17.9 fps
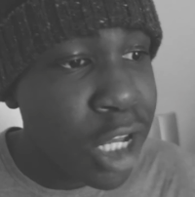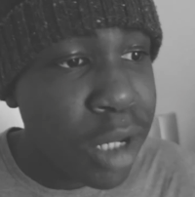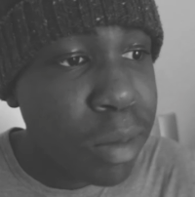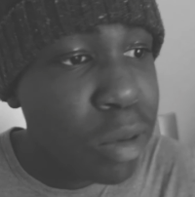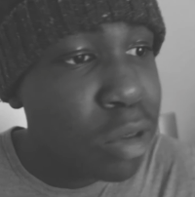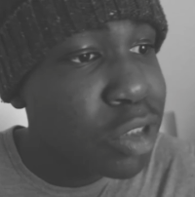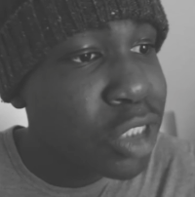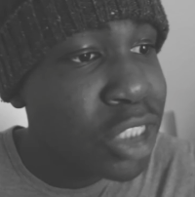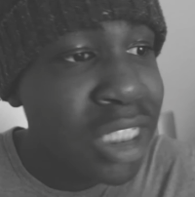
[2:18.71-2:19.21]

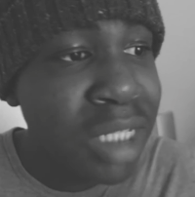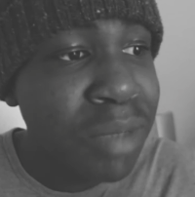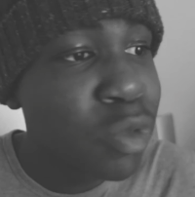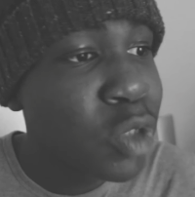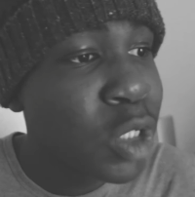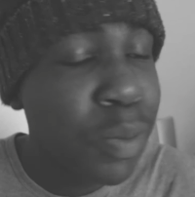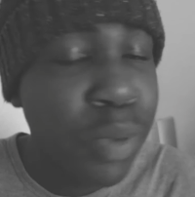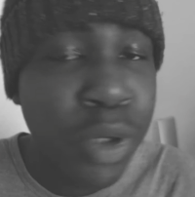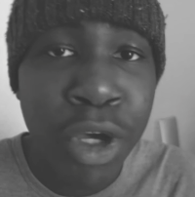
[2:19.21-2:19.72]
Most of them
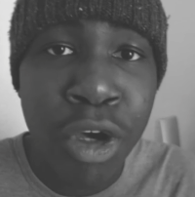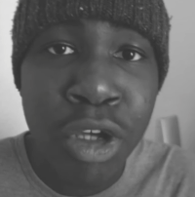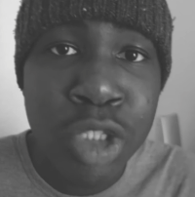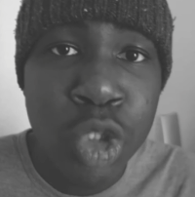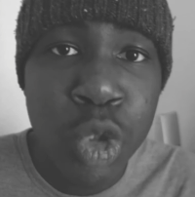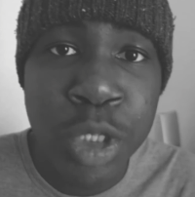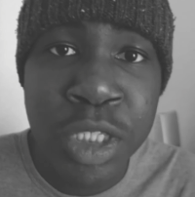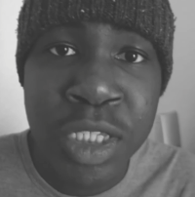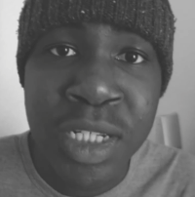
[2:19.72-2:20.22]
would have put it on
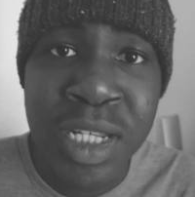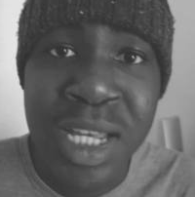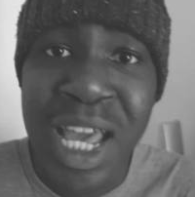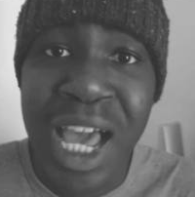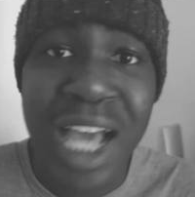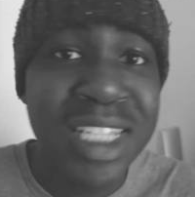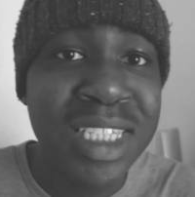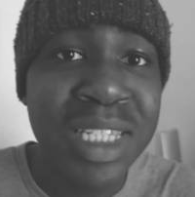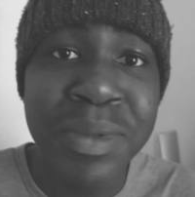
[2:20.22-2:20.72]
Twitter,
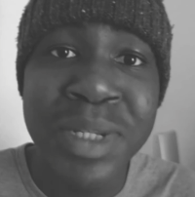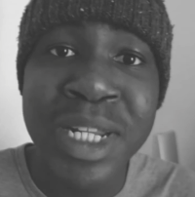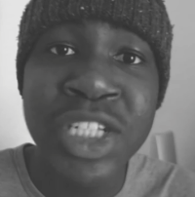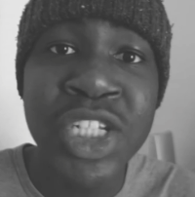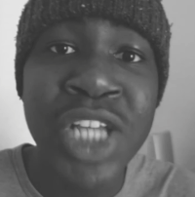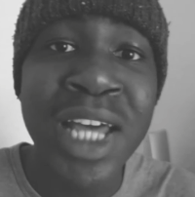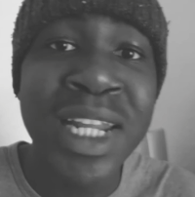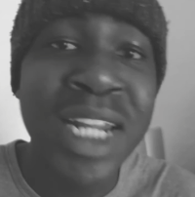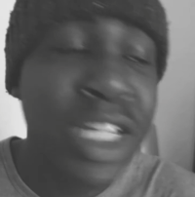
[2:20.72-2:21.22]
and some of
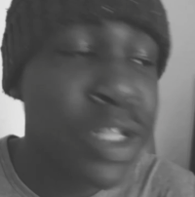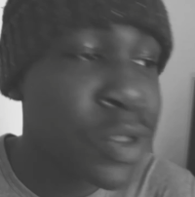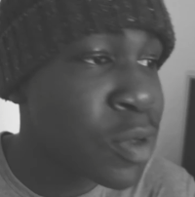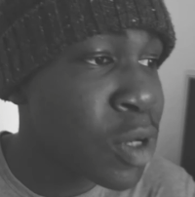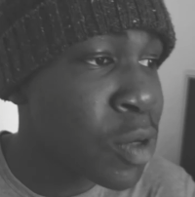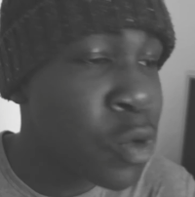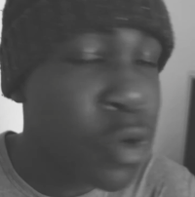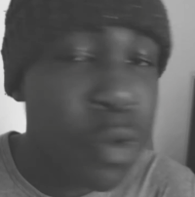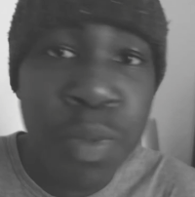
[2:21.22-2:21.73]
that
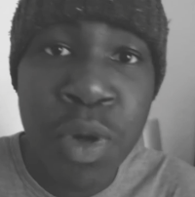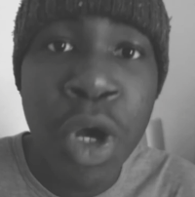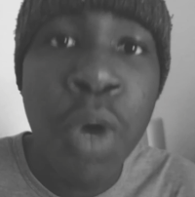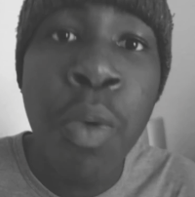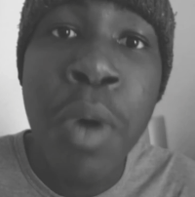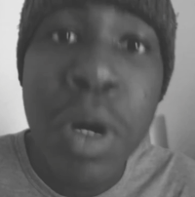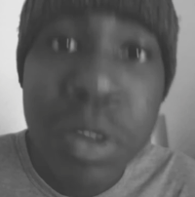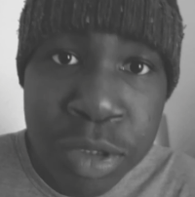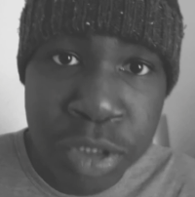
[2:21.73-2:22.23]
will put it on
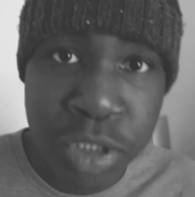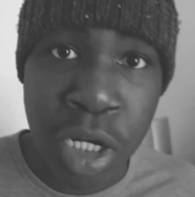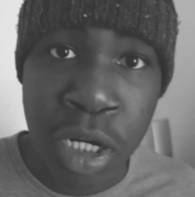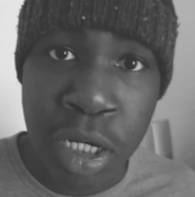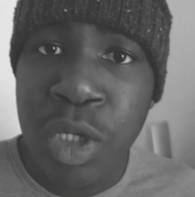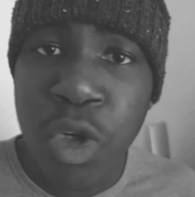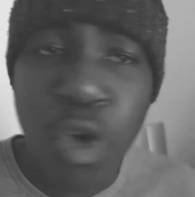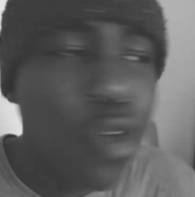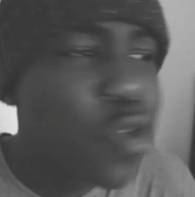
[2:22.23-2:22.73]
Worldstar.
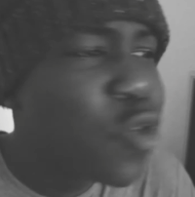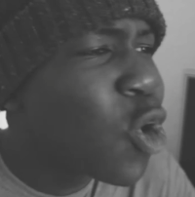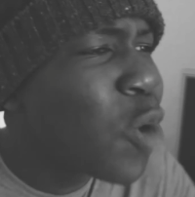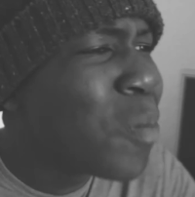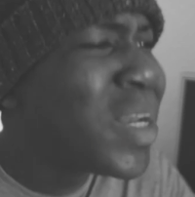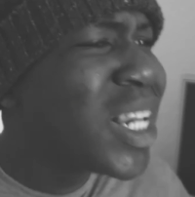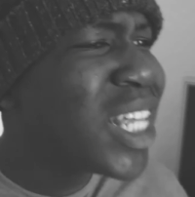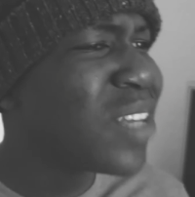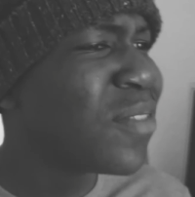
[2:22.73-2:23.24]
All 4
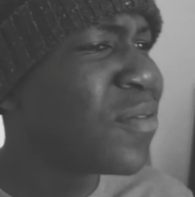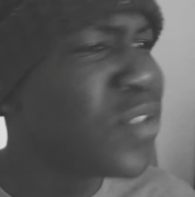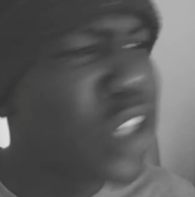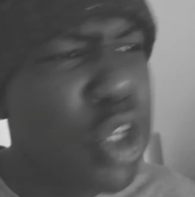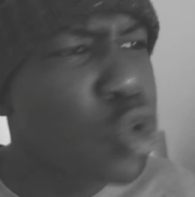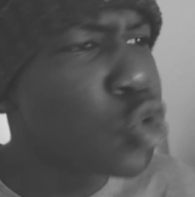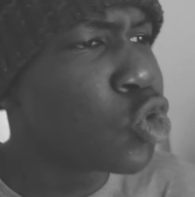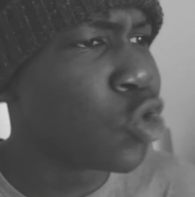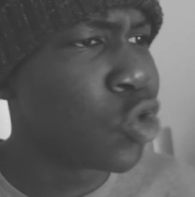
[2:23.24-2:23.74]
million
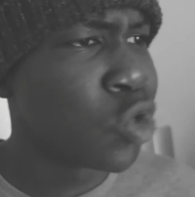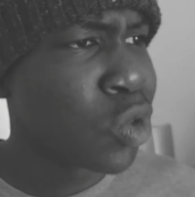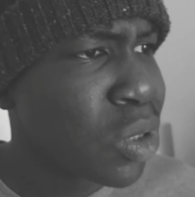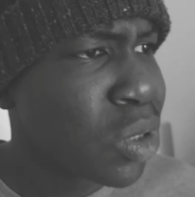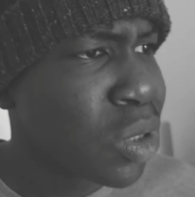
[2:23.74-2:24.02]
views.